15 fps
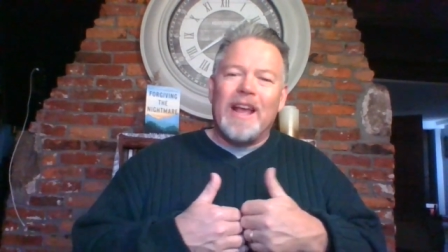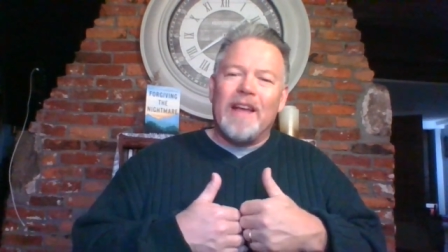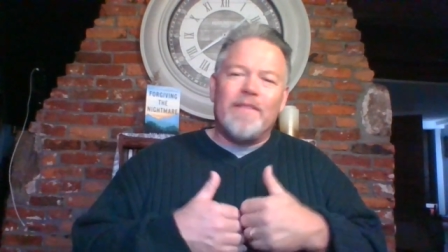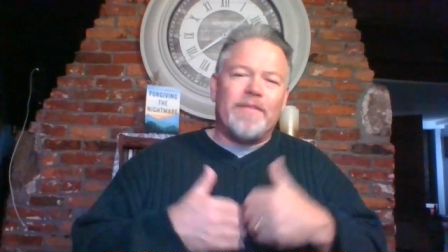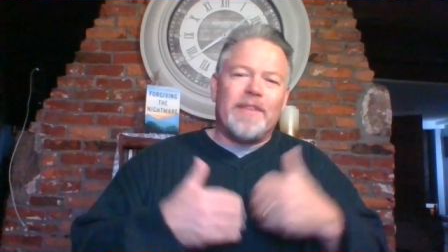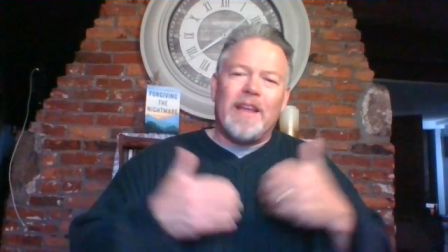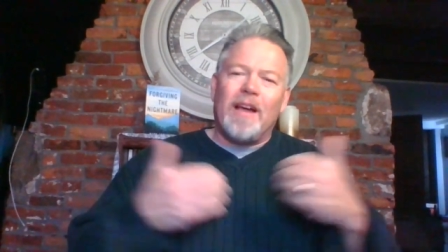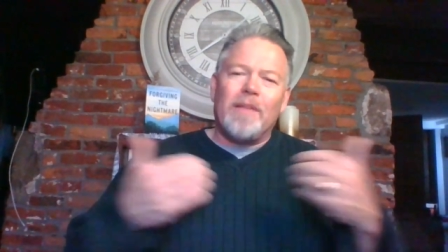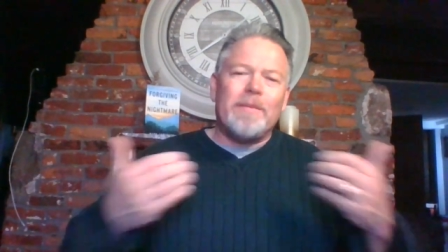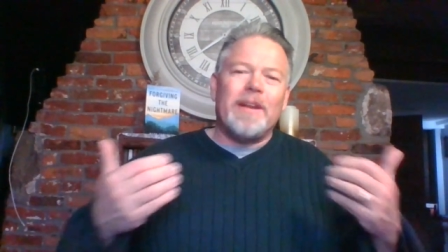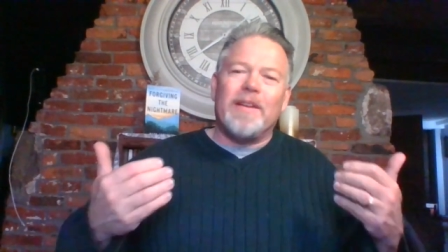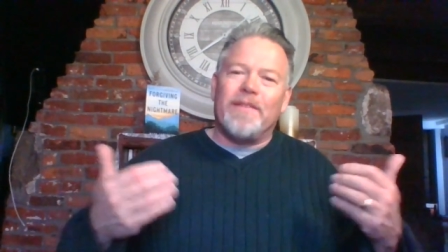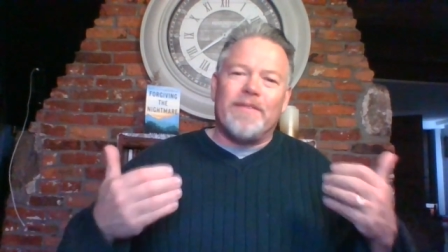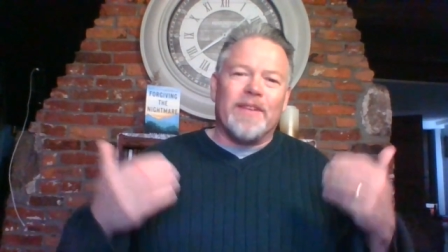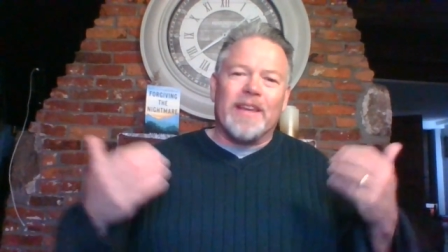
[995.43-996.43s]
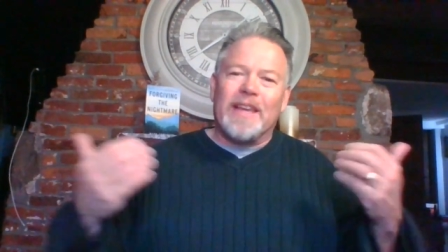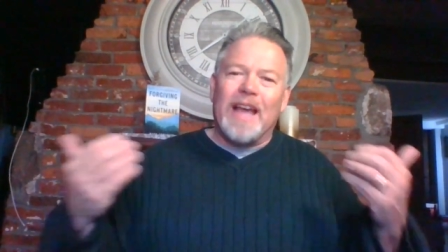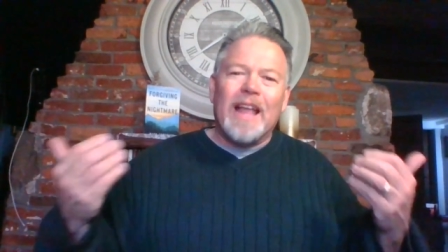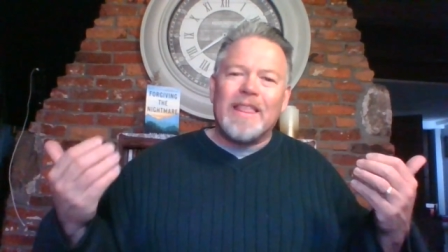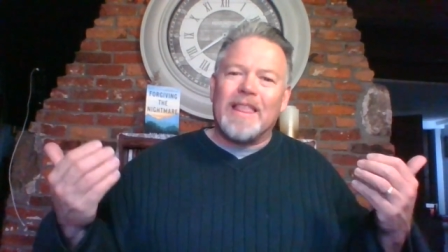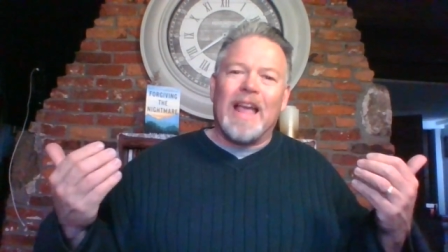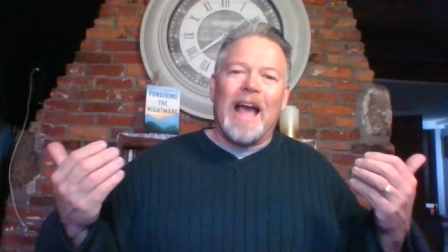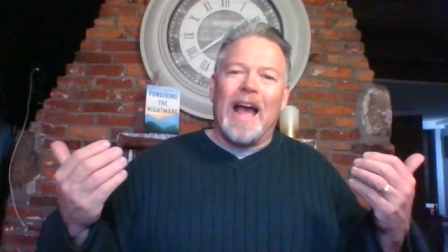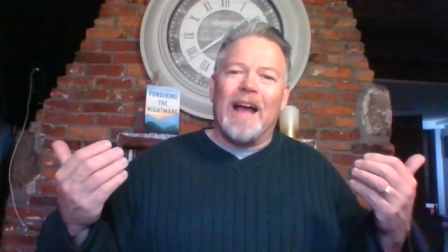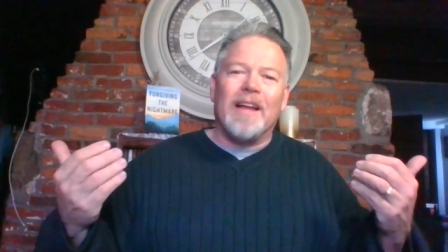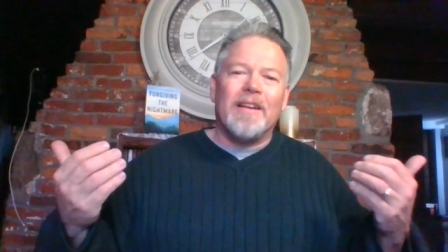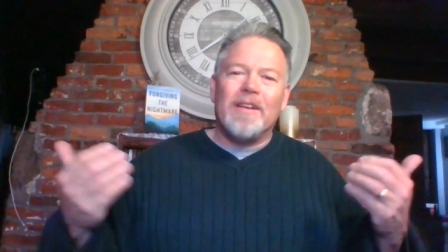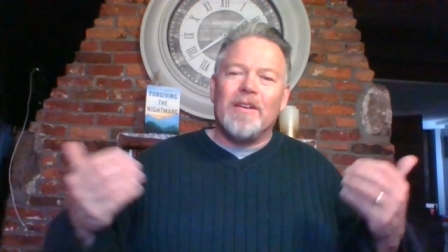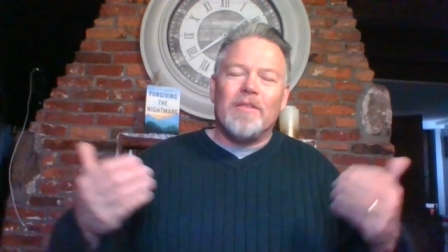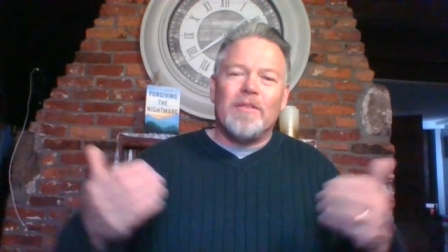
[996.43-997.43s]
If tell mm-hmm. me to mm-hmm. forget that
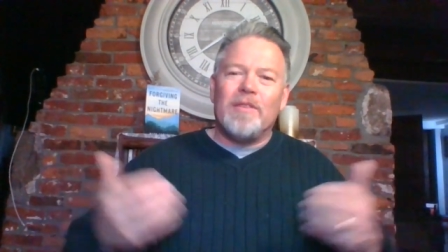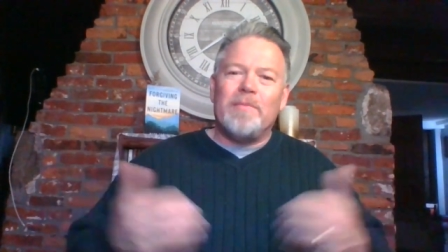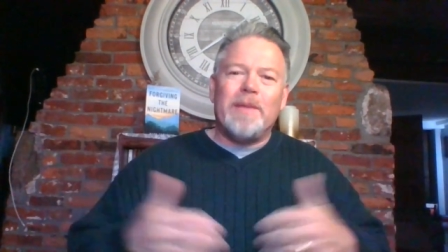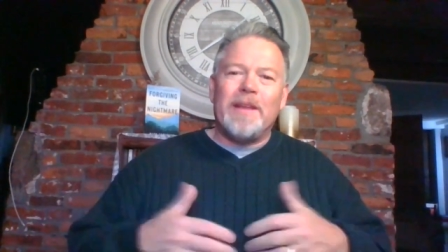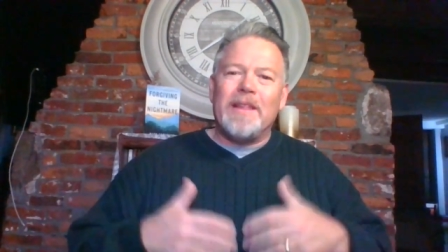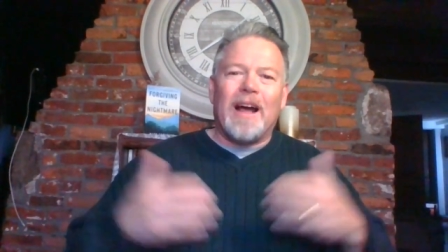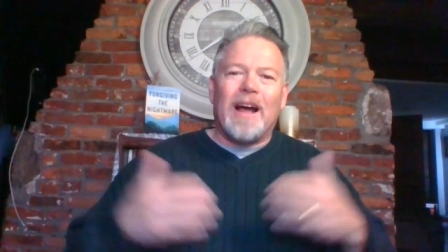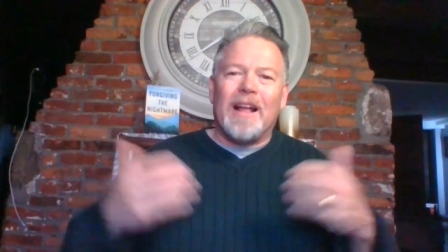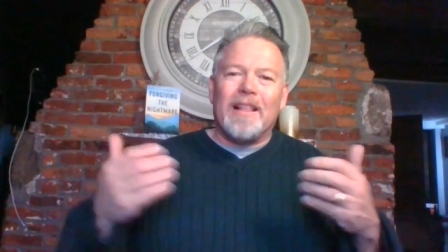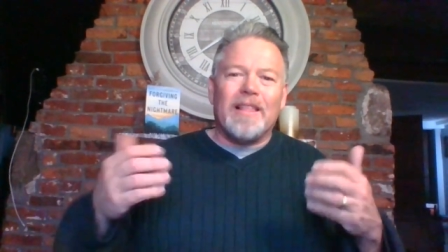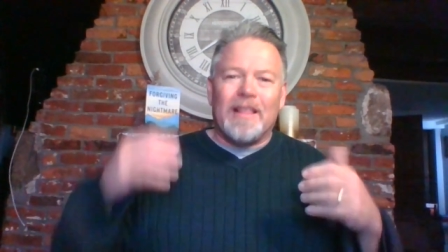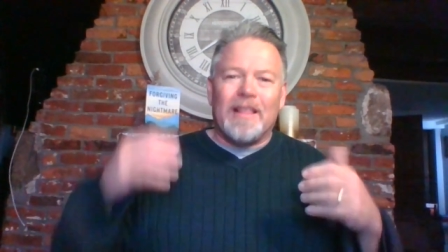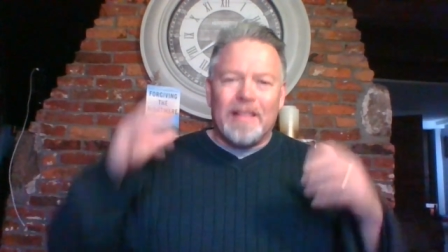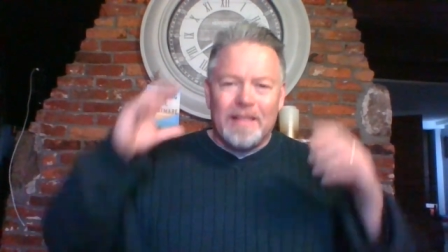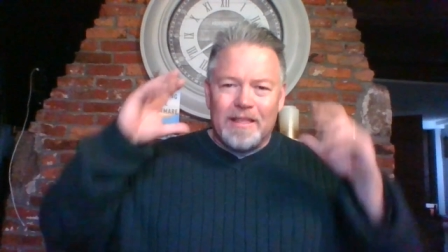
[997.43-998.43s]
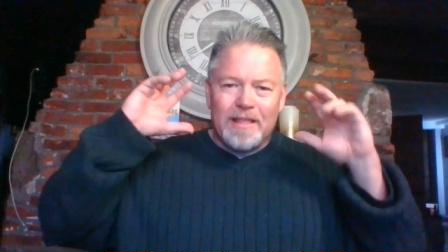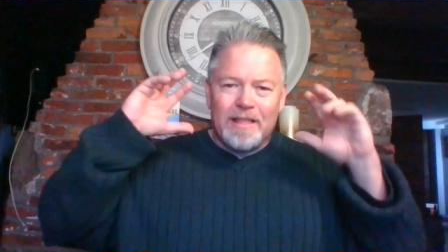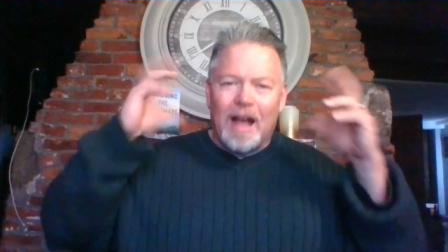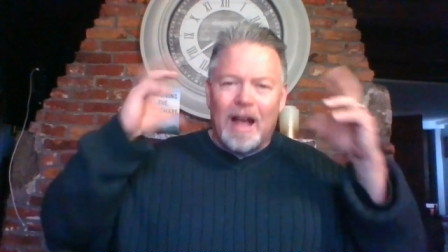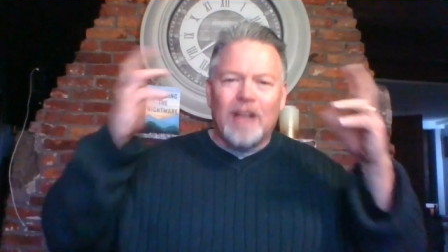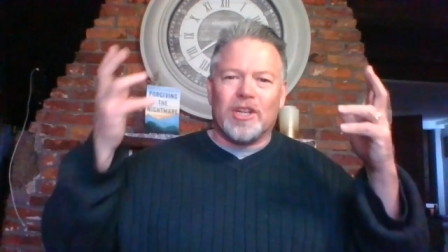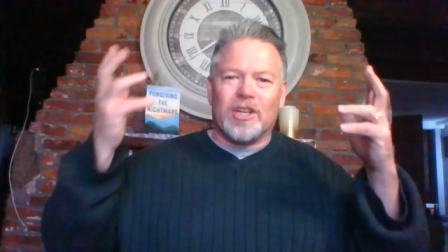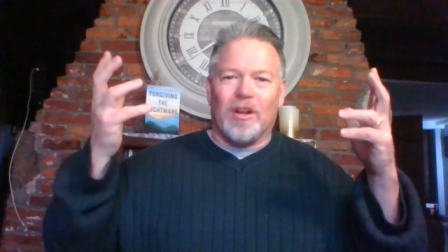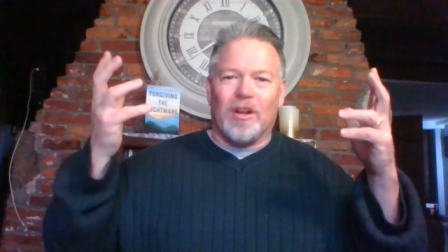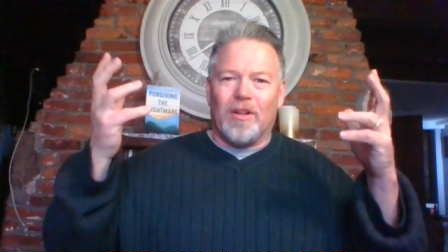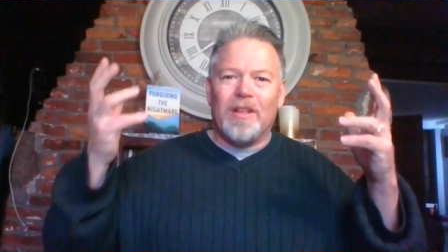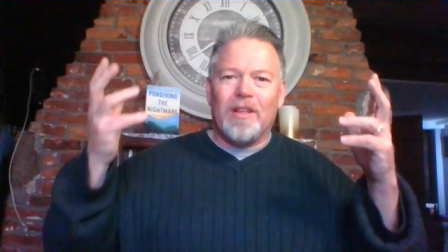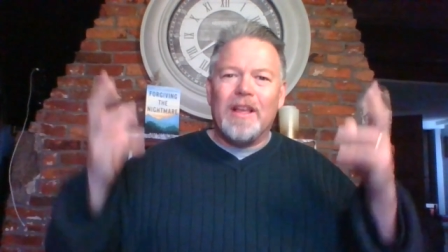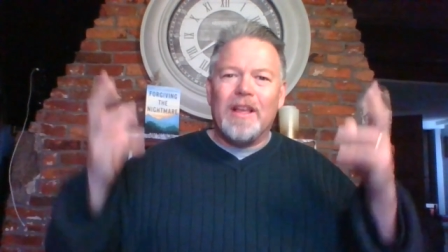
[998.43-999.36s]
mm-hmm. would be not logical.